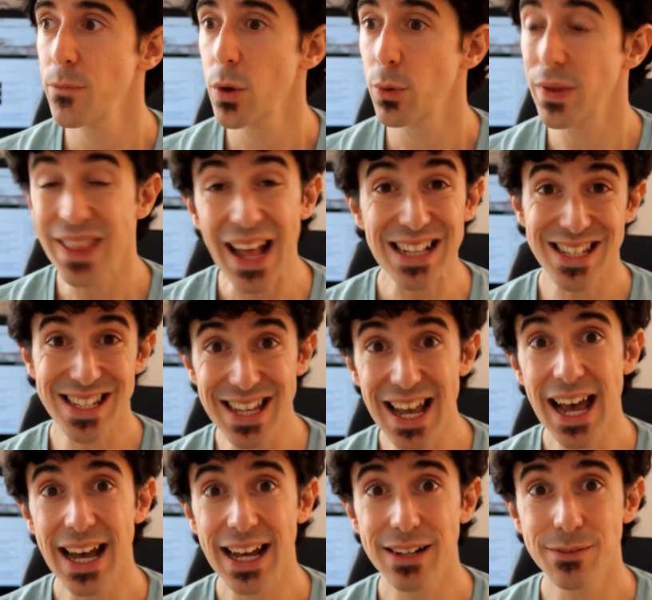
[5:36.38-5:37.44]
With that
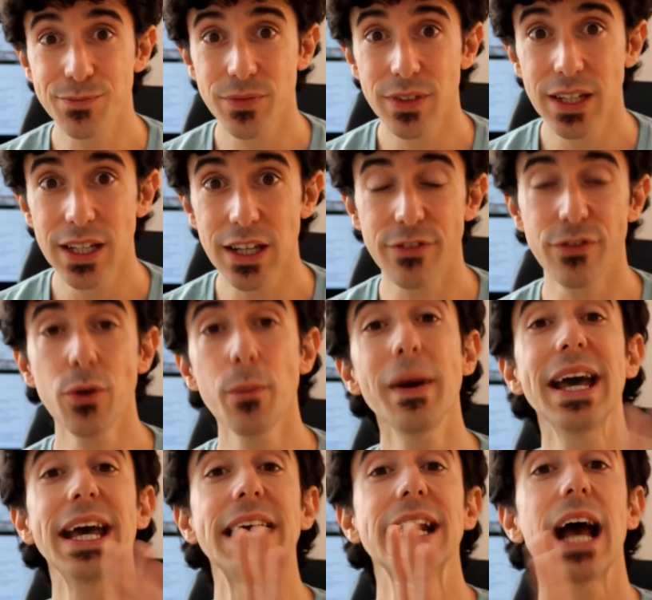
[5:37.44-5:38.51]
said, if you
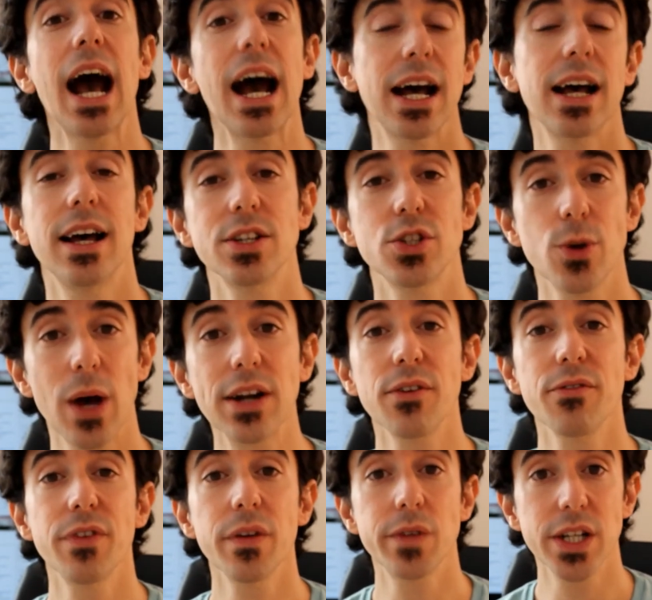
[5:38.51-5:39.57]
made
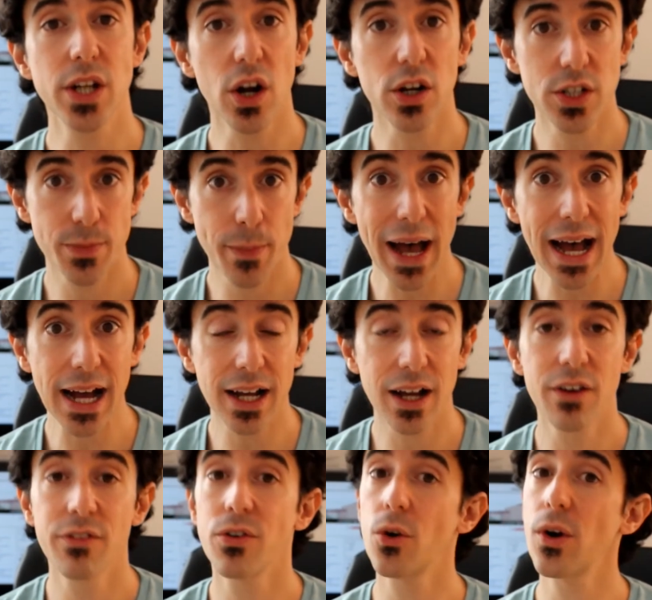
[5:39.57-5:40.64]
$250
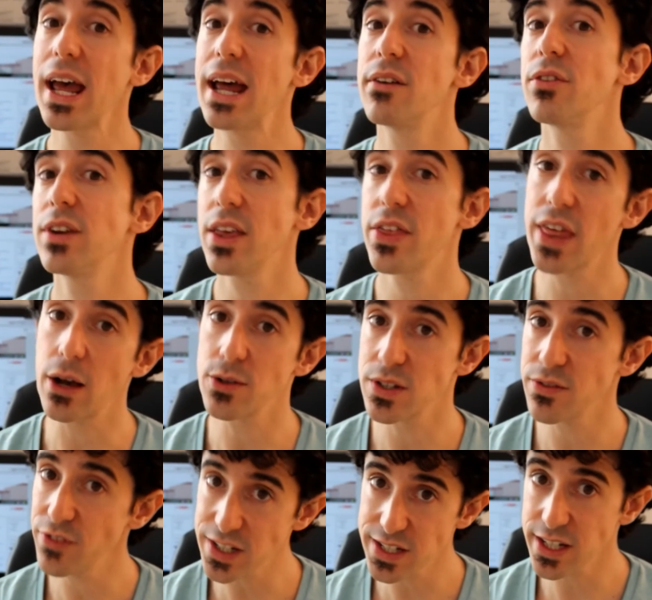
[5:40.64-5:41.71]
back for every
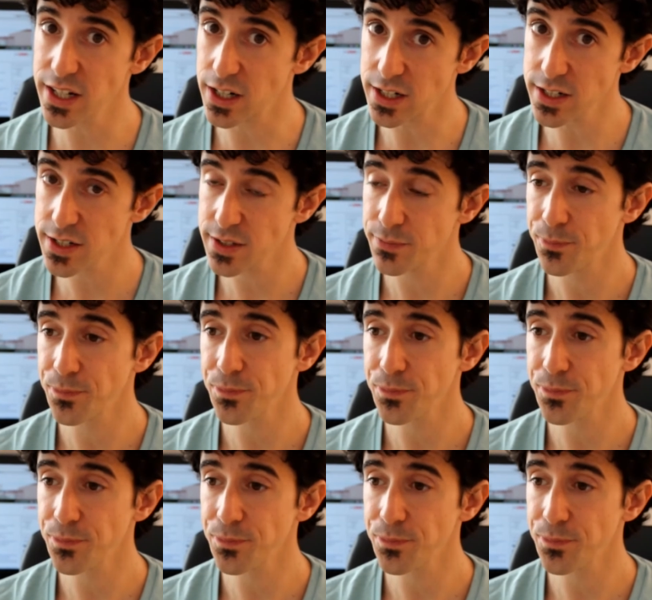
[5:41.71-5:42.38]
1,000 visitors,